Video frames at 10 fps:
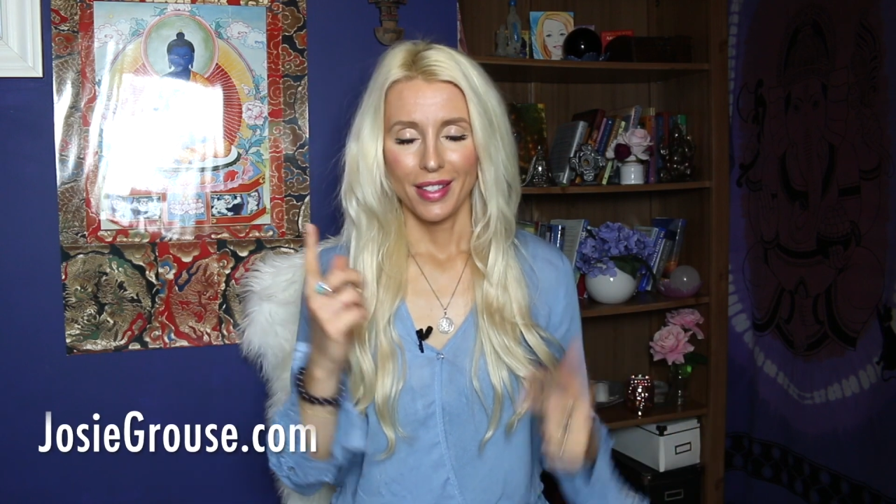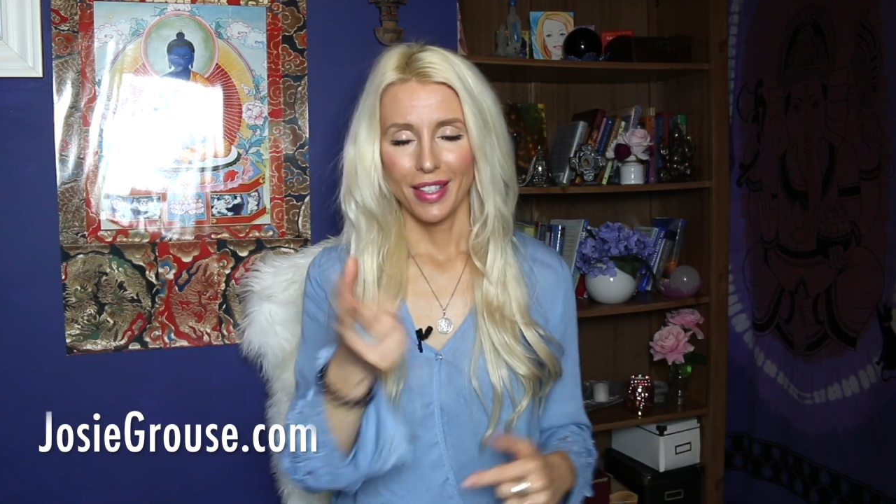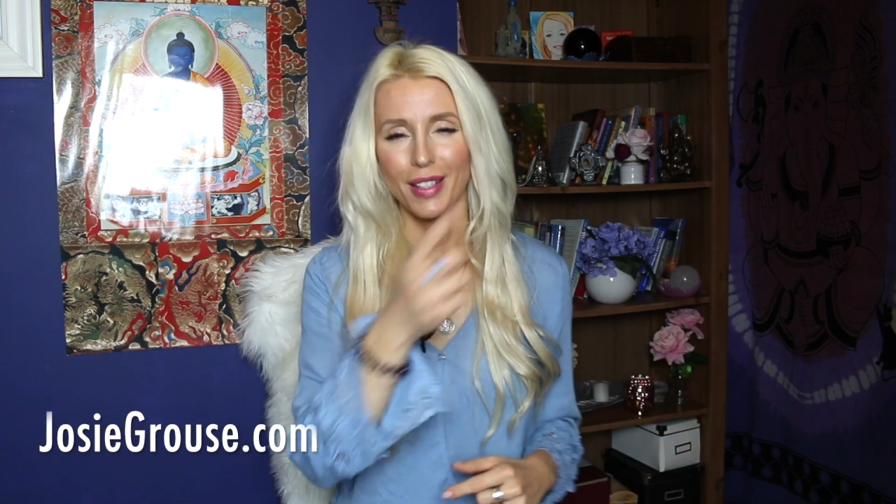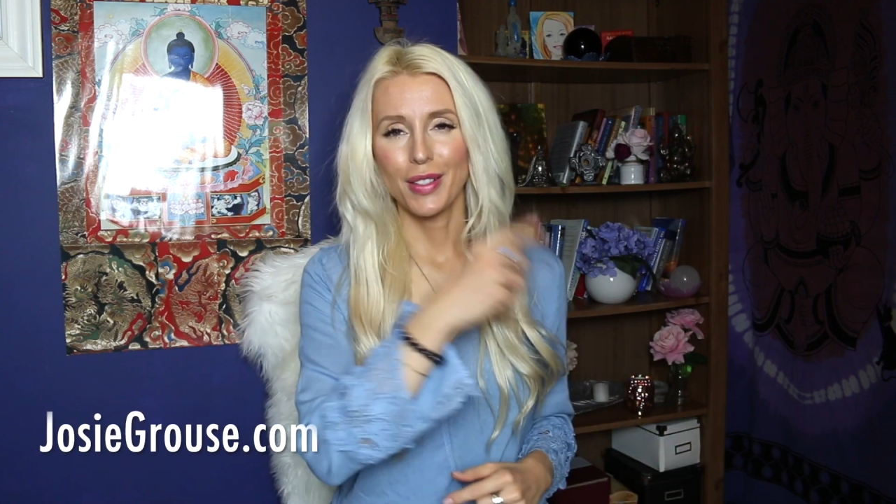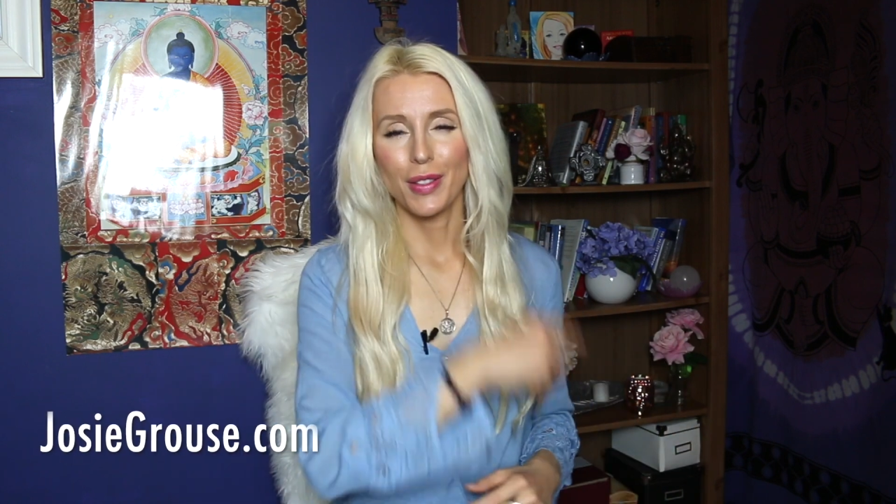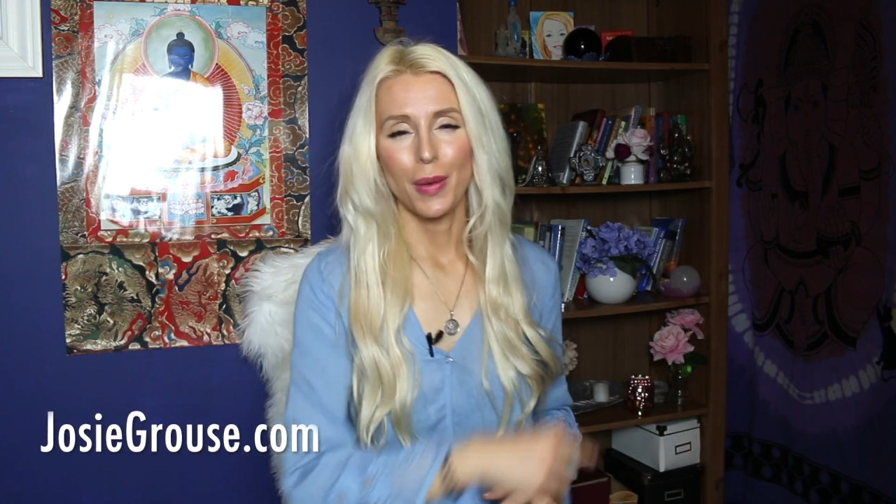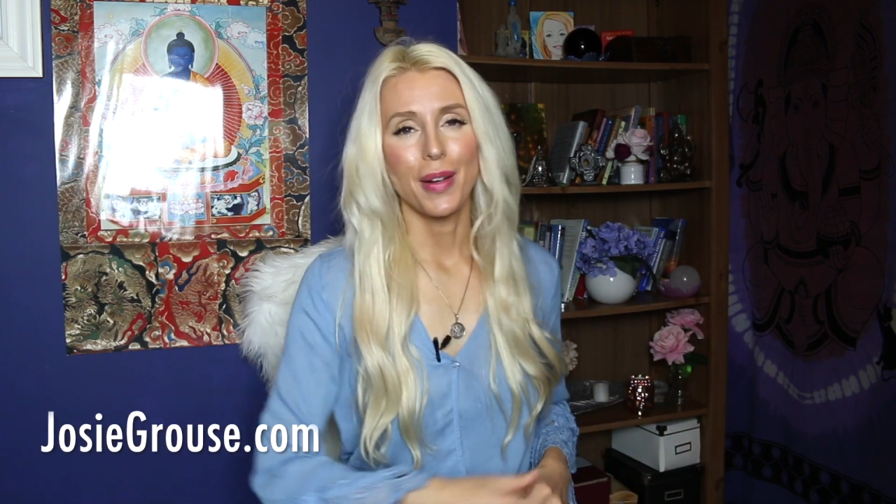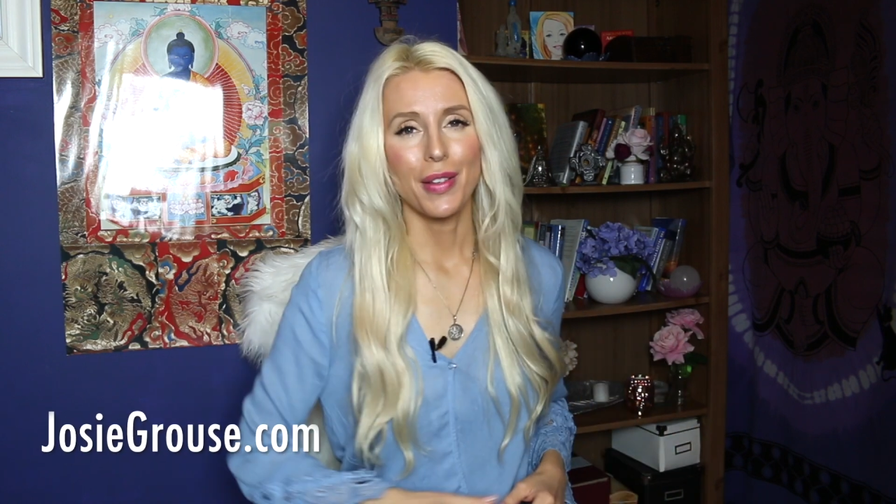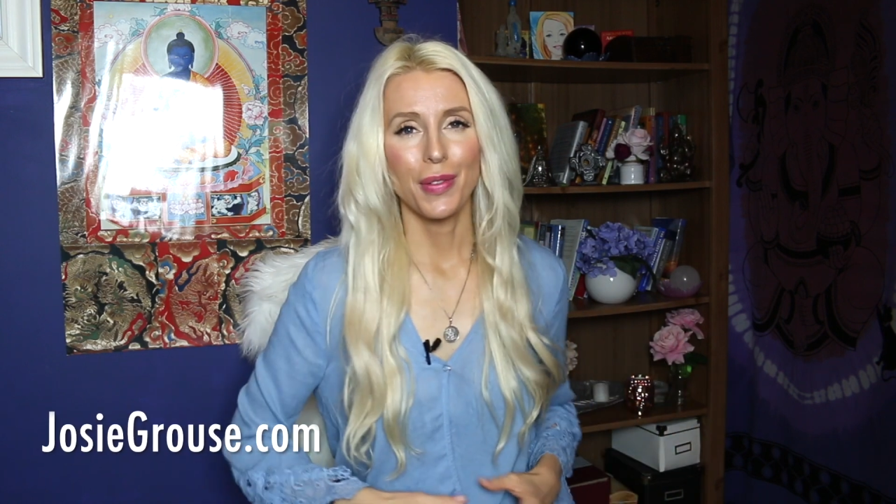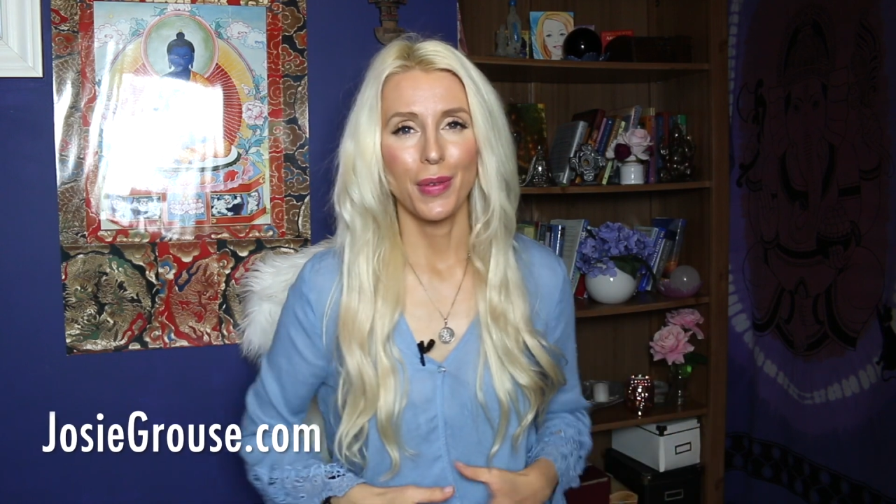Thank you so
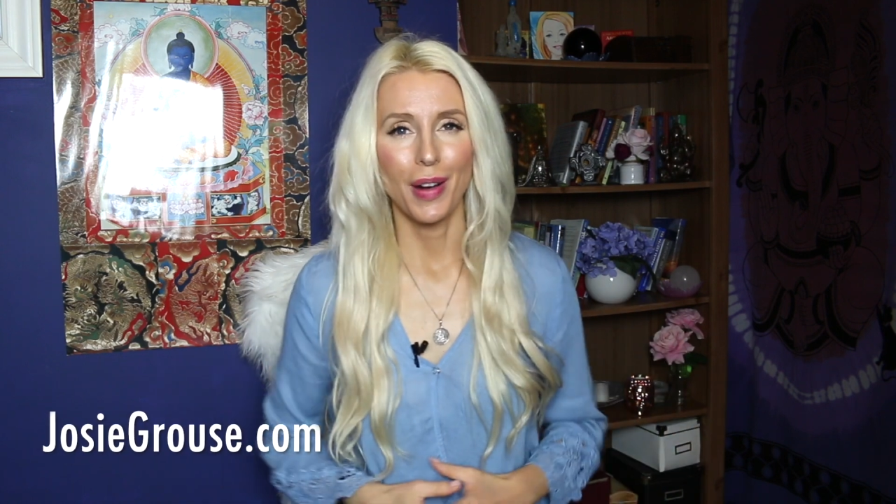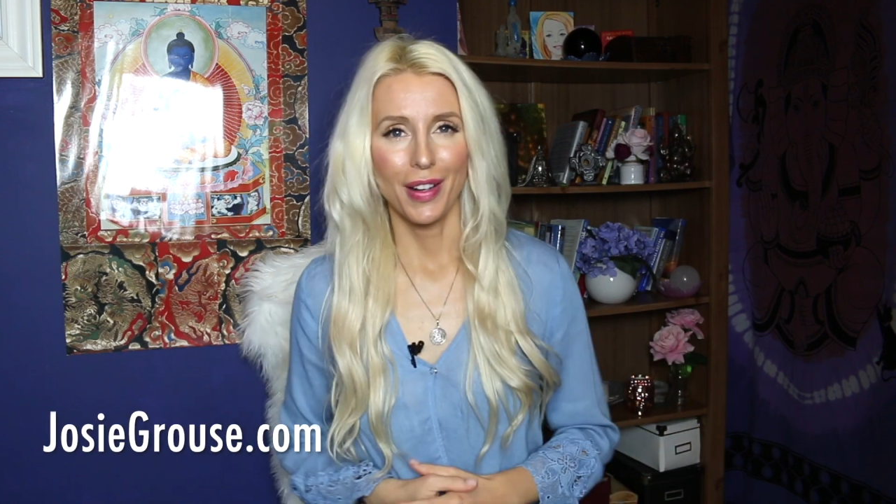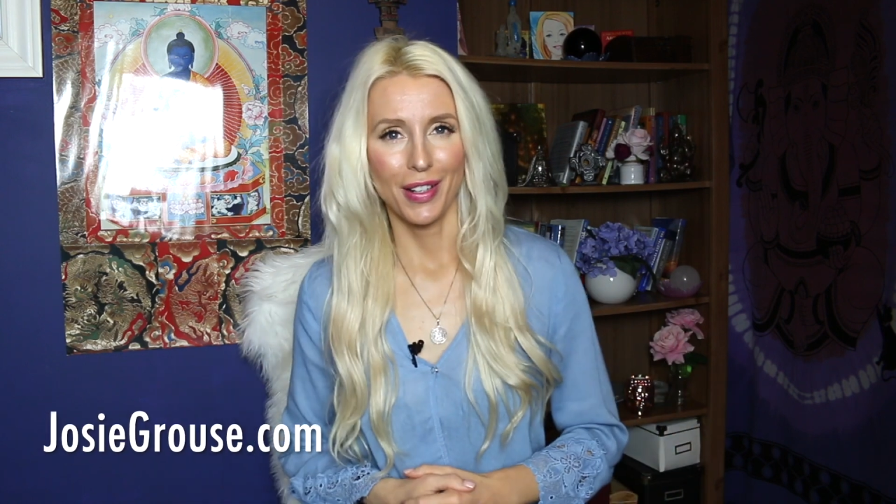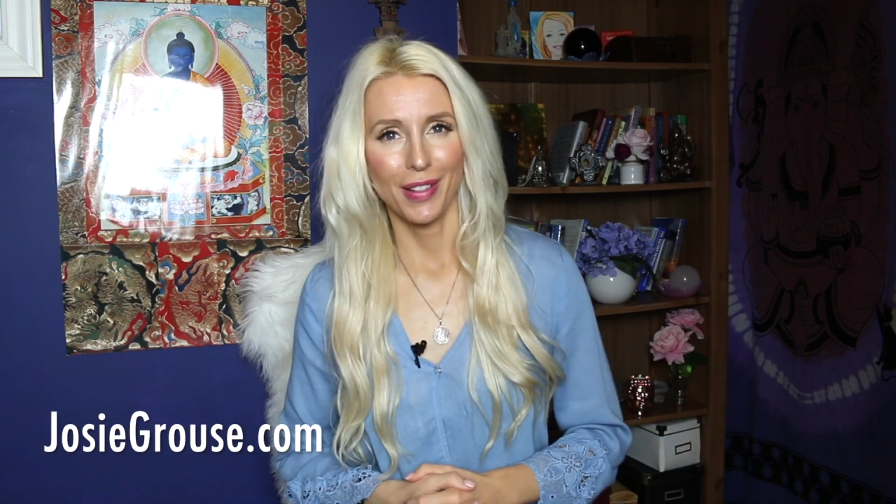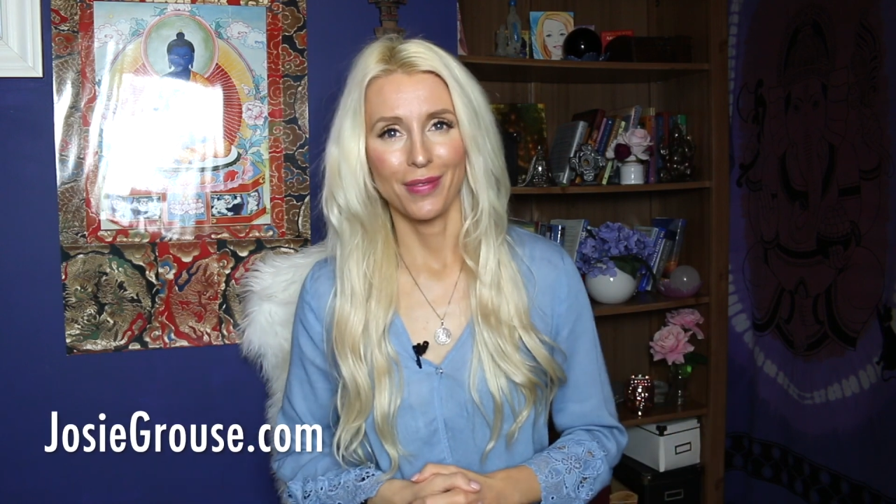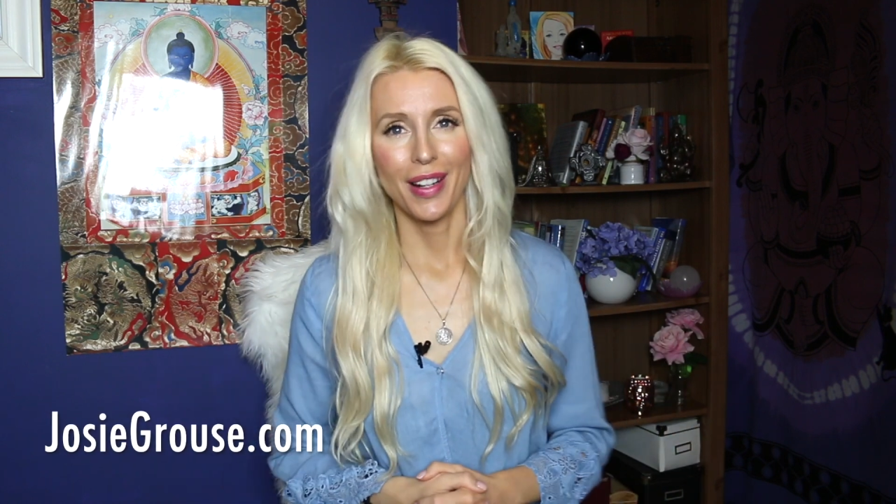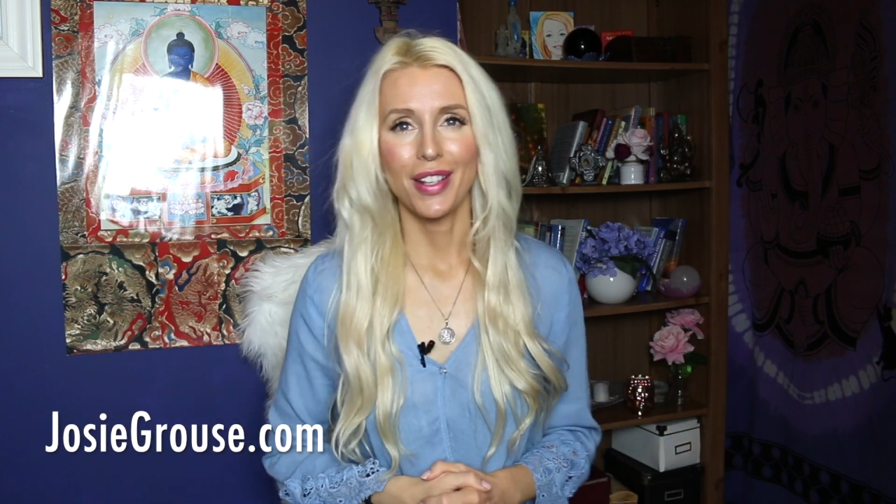much for watching.